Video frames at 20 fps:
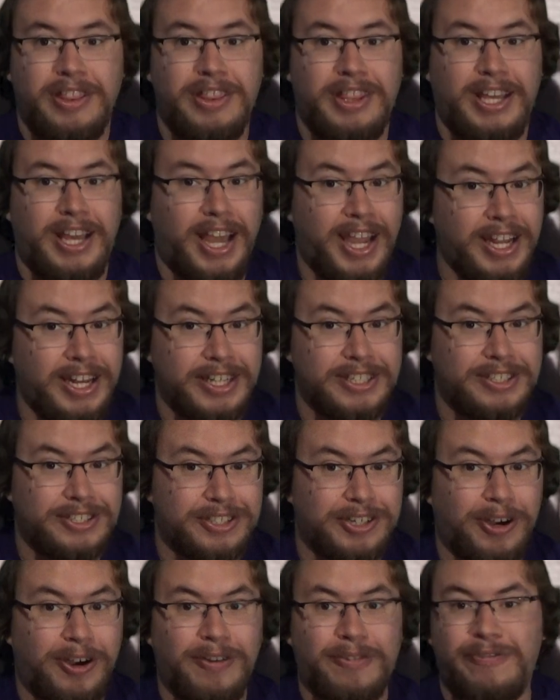the 80s
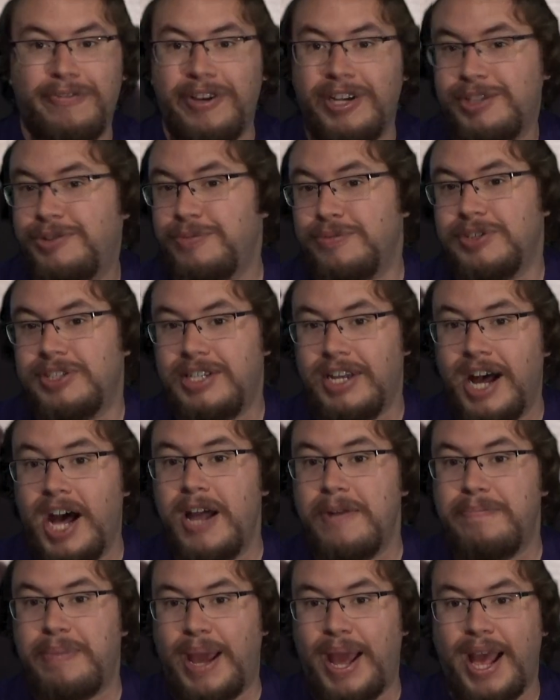Scarface was
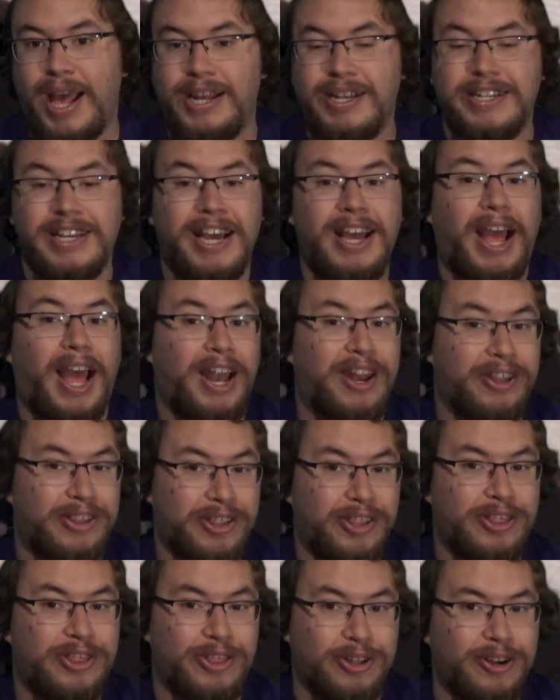not banned, and
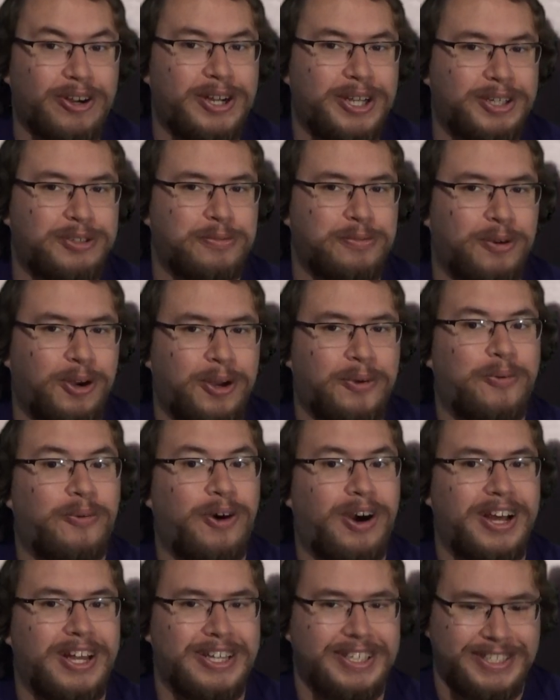the 30s one
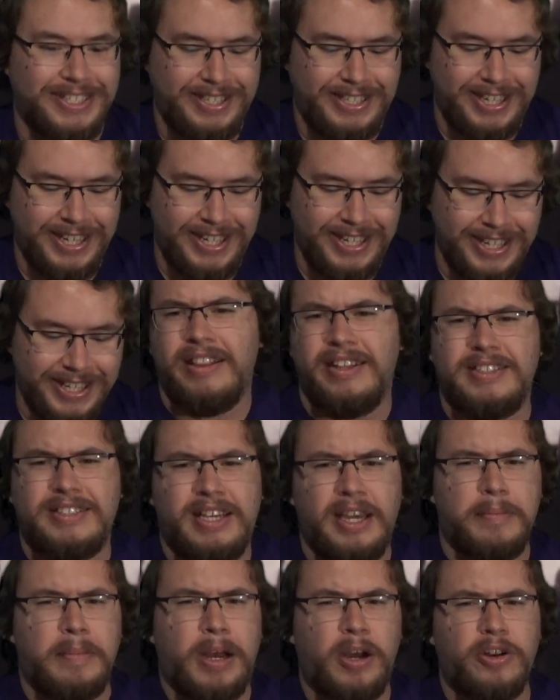was. This
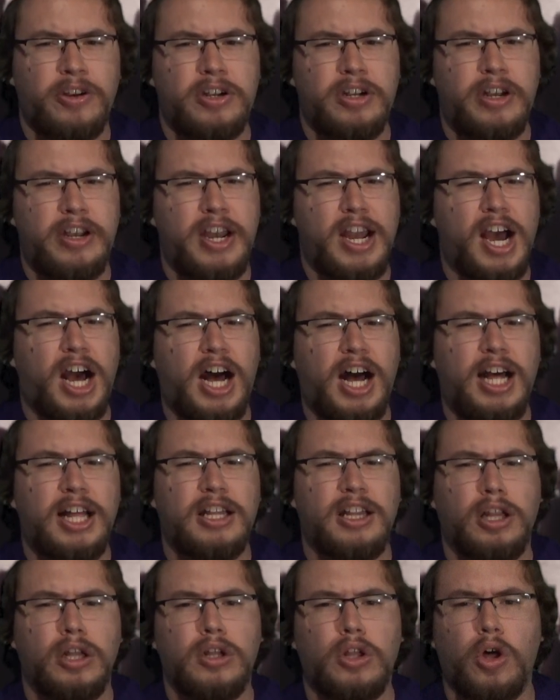came out
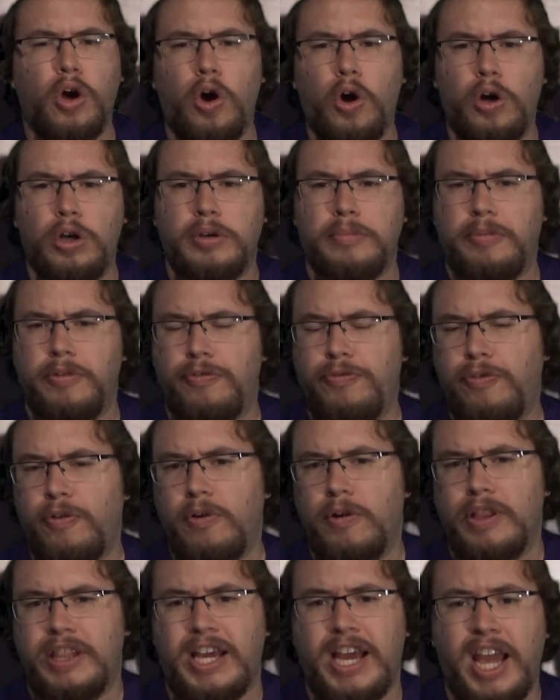not long
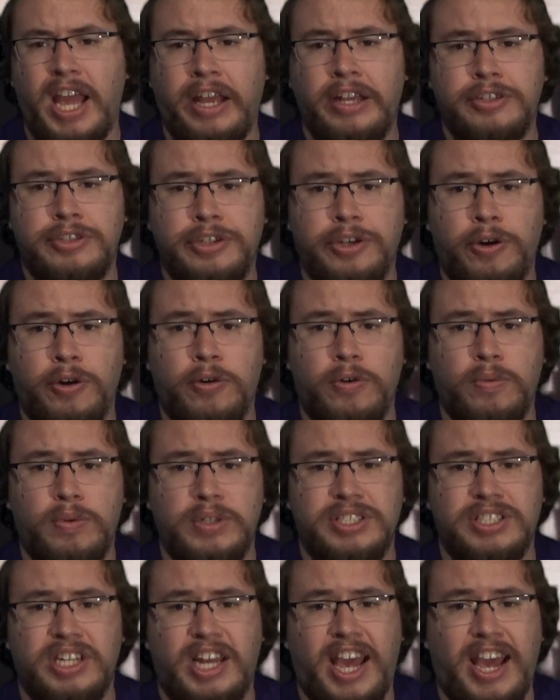before the Hays Code
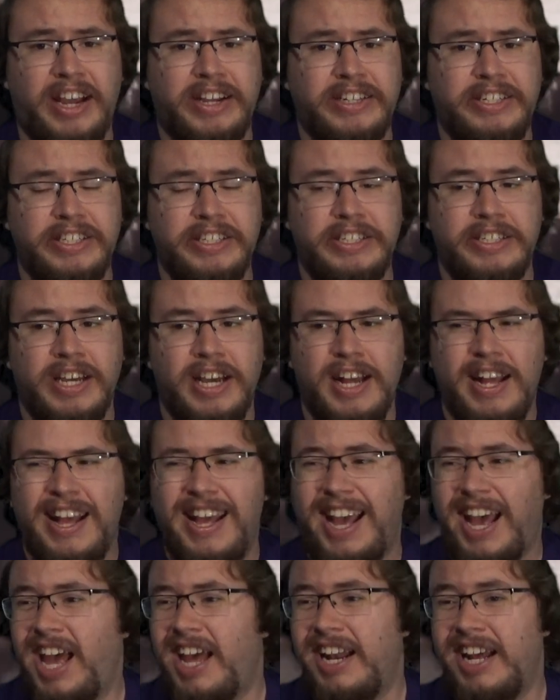was enacted,
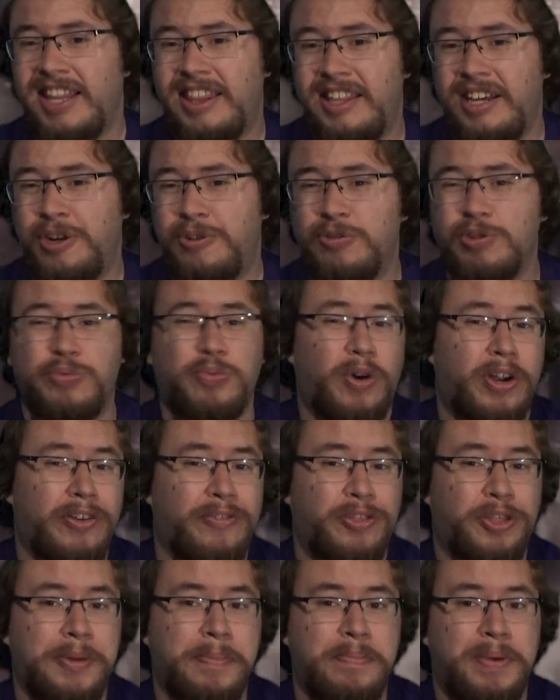and I think was one of the